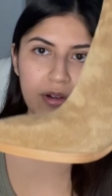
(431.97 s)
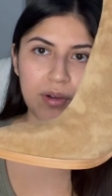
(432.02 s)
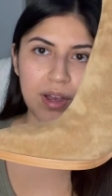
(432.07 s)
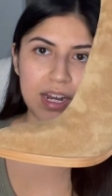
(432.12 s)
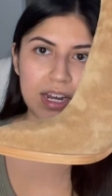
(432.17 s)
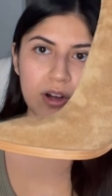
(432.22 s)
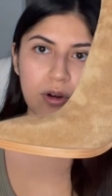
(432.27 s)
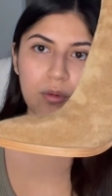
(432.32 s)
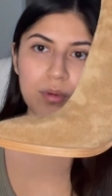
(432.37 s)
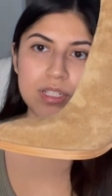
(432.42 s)
and
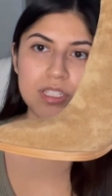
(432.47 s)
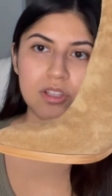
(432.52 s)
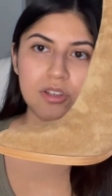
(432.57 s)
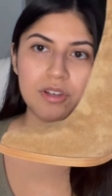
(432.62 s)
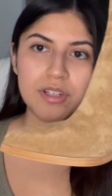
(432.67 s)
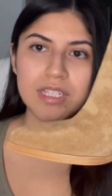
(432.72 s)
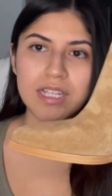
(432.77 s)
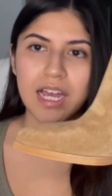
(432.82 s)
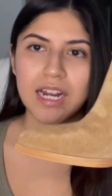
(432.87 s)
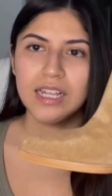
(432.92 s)
it always
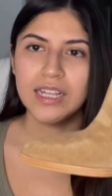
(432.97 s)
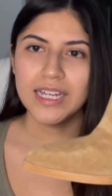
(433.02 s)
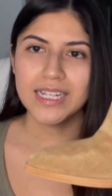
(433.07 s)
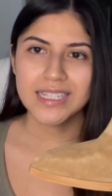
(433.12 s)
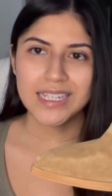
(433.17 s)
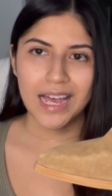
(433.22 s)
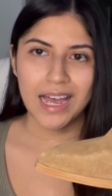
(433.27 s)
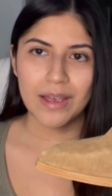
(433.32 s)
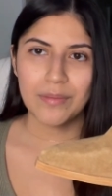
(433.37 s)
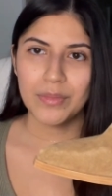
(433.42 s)
looks kind of like
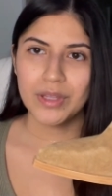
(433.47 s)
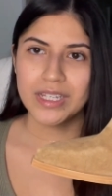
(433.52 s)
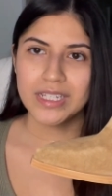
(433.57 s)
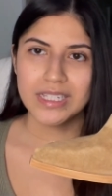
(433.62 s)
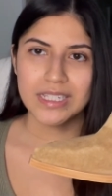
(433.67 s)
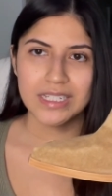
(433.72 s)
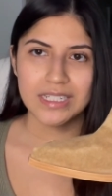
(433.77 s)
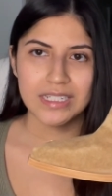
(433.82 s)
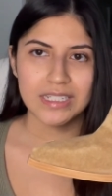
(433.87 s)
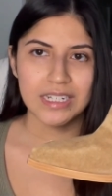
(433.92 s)

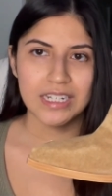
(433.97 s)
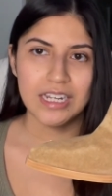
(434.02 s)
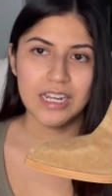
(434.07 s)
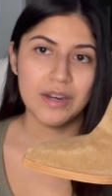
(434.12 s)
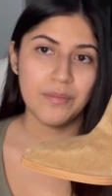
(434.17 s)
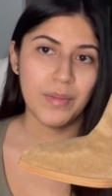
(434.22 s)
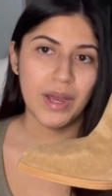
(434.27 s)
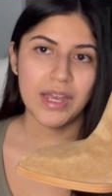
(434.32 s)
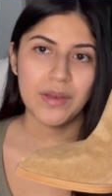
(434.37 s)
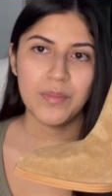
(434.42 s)
timeless, and
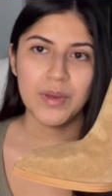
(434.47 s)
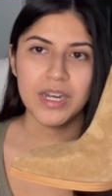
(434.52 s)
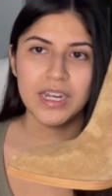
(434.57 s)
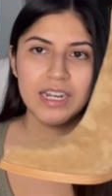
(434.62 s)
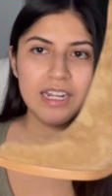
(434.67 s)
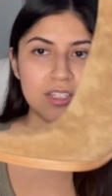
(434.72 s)
in my opinion it's